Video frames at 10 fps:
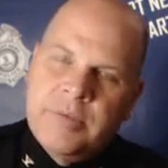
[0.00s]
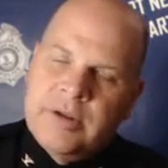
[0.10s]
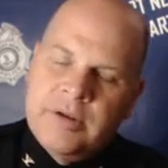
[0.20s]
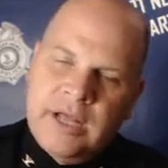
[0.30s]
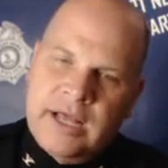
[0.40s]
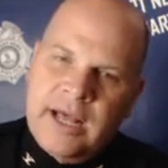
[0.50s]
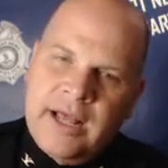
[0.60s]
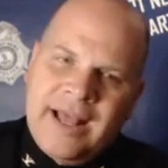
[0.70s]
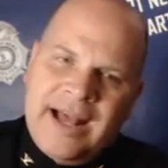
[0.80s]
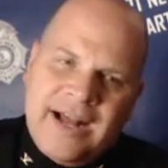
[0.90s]
But
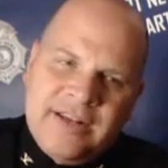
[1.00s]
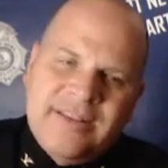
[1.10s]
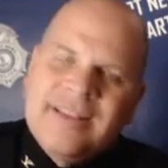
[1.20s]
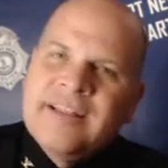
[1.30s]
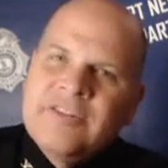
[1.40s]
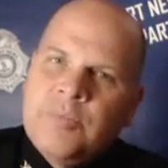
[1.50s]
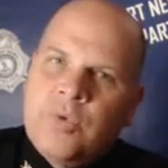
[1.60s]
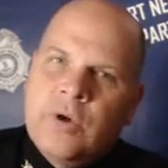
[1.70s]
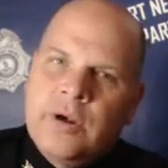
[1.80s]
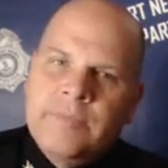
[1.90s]
I just think that's
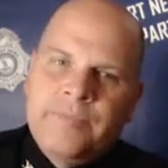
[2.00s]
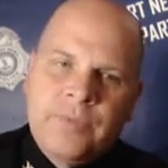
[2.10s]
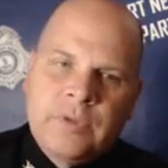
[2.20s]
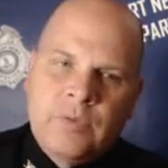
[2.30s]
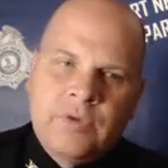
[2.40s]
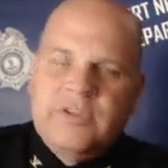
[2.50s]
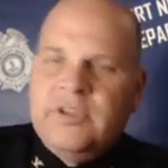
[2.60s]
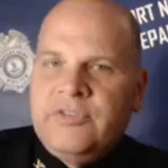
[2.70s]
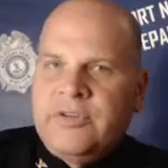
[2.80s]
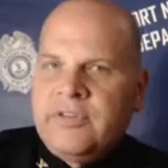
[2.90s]
important. What's the
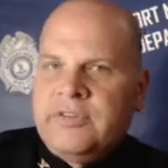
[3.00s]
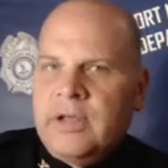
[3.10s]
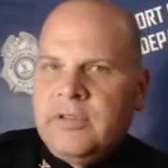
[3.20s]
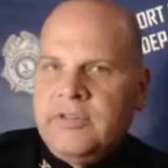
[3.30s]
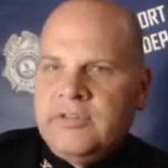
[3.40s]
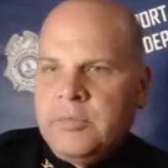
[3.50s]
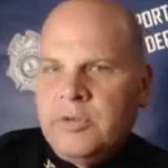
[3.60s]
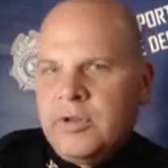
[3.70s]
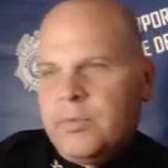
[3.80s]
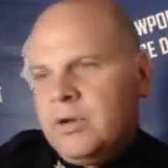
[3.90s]
history of the Southeast
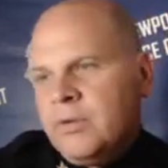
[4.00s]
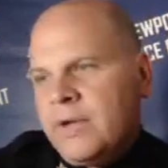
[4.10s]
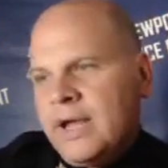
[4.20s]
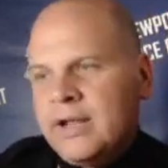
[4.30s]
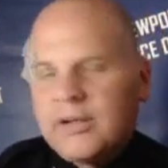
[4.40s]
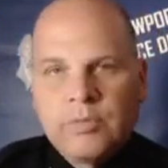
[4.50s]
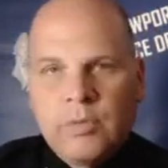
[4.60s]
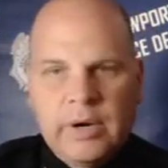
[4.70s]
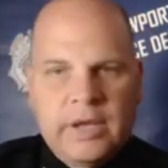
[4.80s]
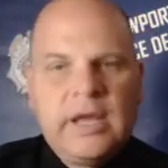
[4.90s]
community? When did we annex
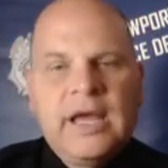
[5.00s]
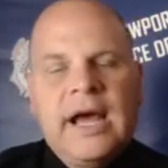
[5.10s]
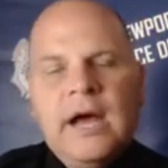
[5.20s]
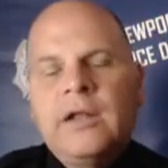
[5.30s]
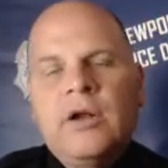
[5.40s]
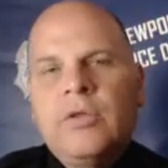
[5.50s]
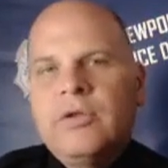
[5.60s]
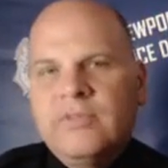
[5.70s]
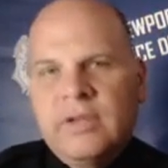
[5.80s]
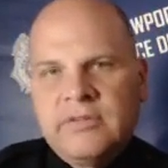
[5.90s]
Warwick? How did all
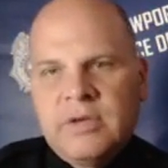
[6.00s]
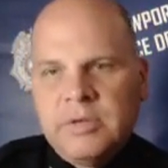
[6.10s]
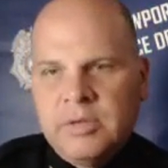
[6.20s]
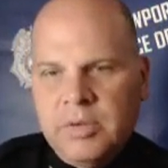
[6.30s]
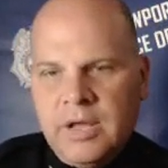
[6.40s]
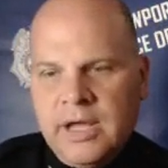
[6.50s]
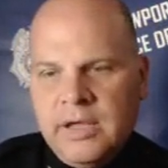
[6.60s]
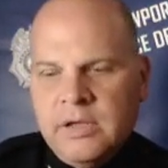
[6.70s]
those things come into play?